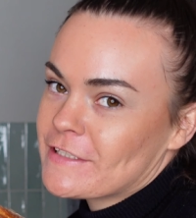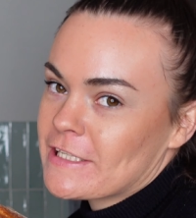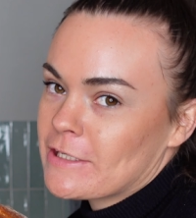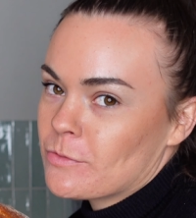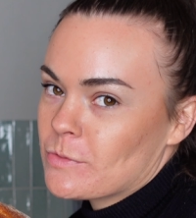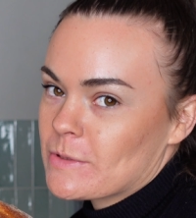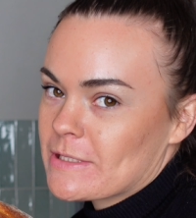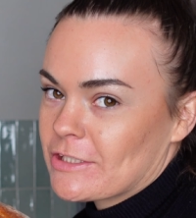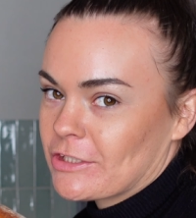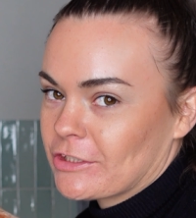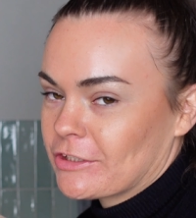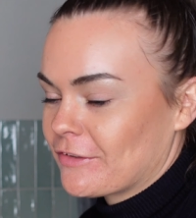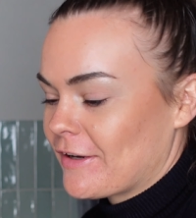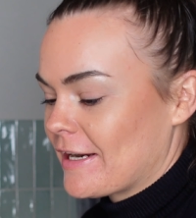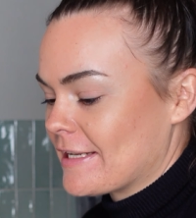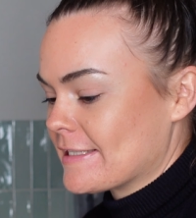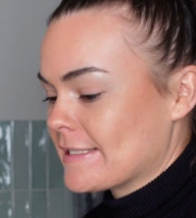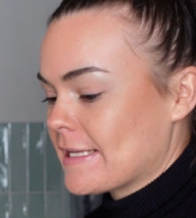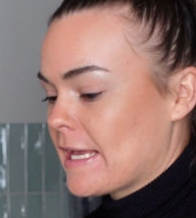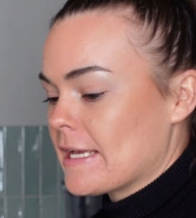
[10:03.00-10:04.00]
tin was not the
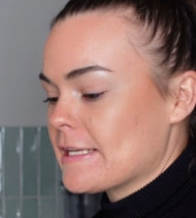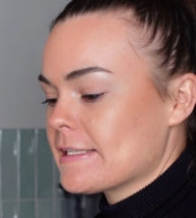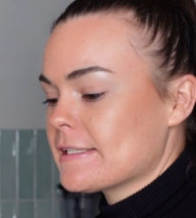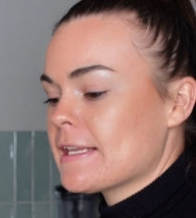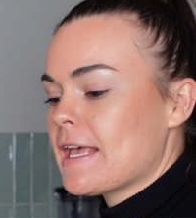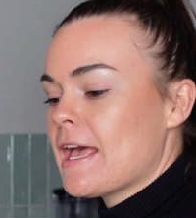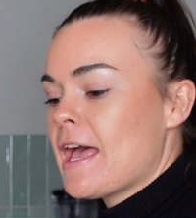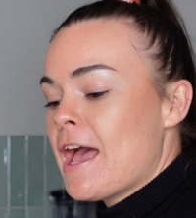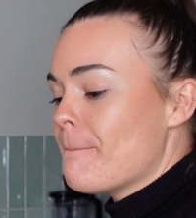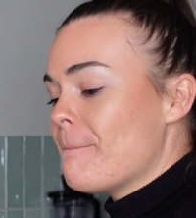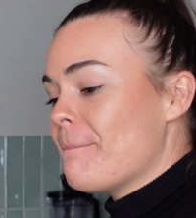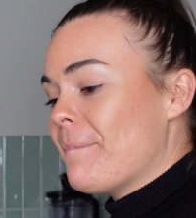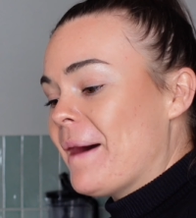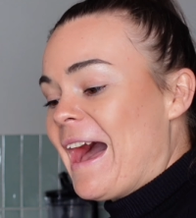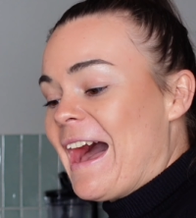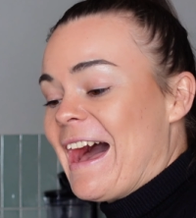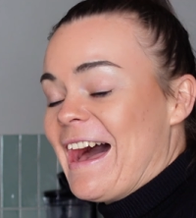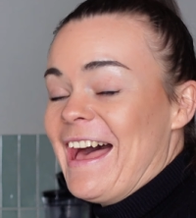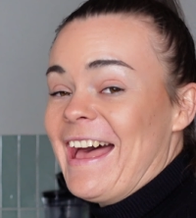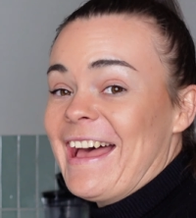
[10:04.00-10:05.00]
right size.
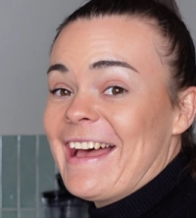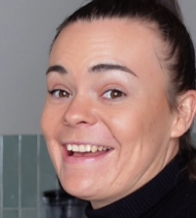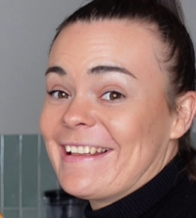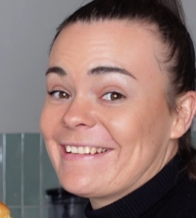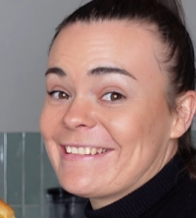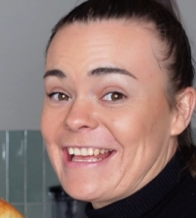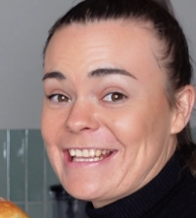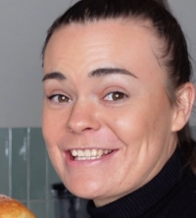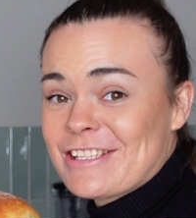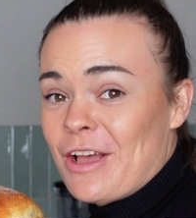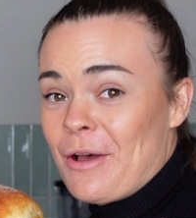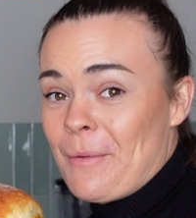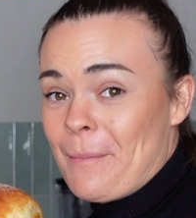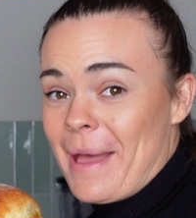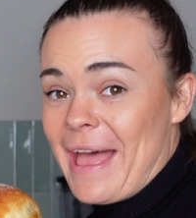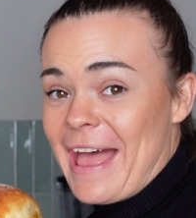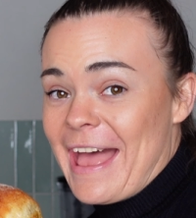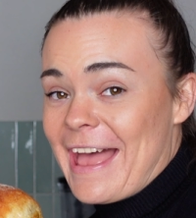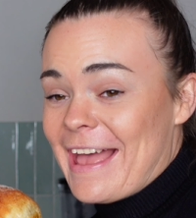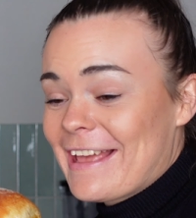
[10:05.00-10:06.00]
But that's not
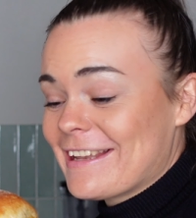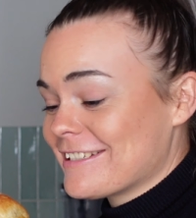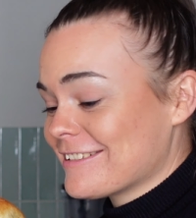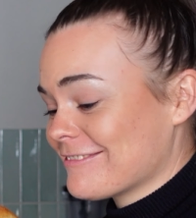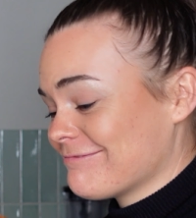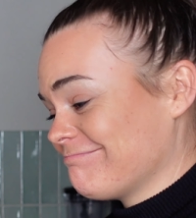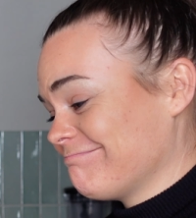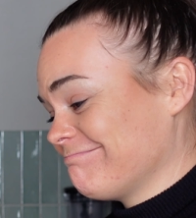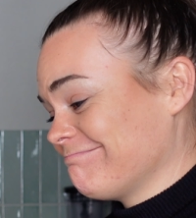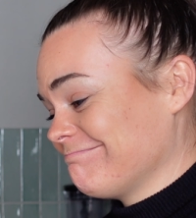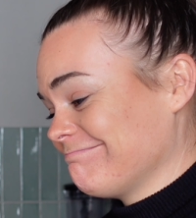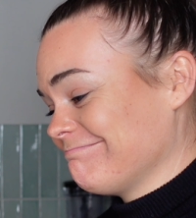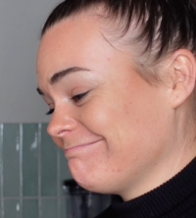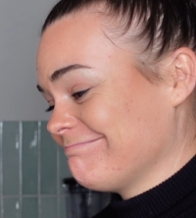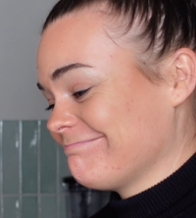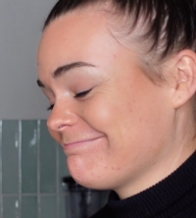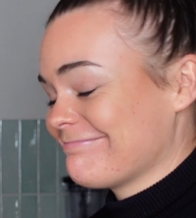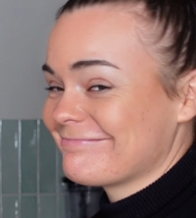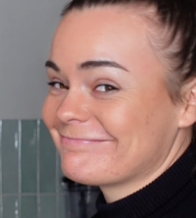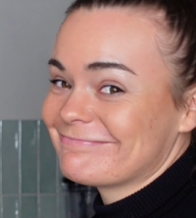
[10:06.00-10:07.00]
bad.
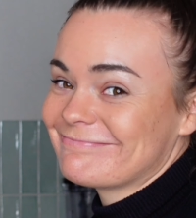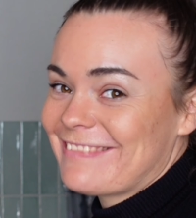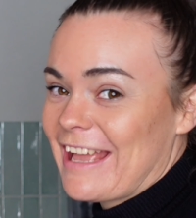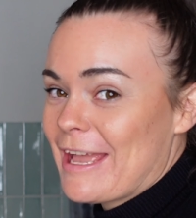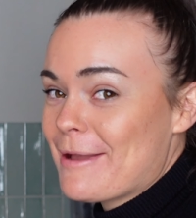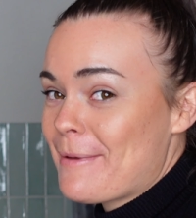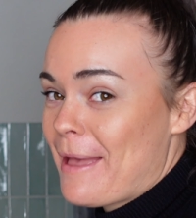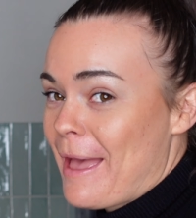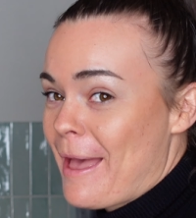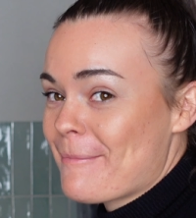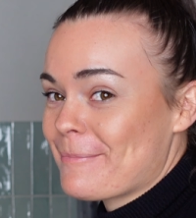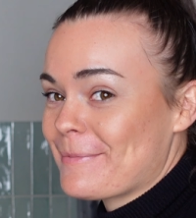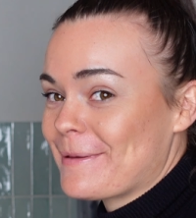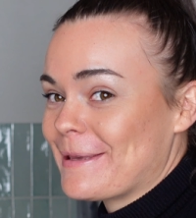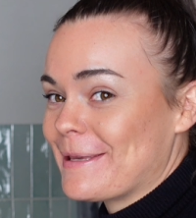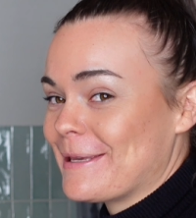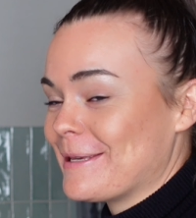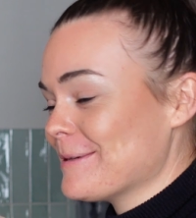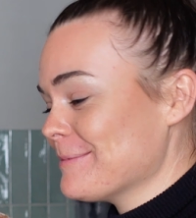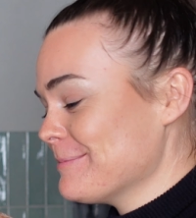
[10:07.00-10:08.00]
I'm
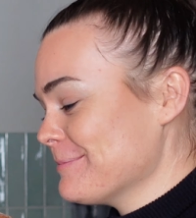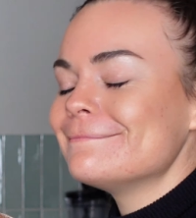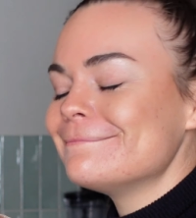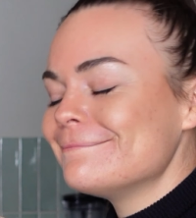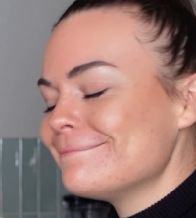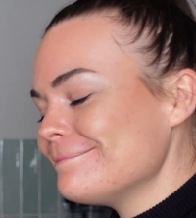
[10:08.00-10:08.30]
happy.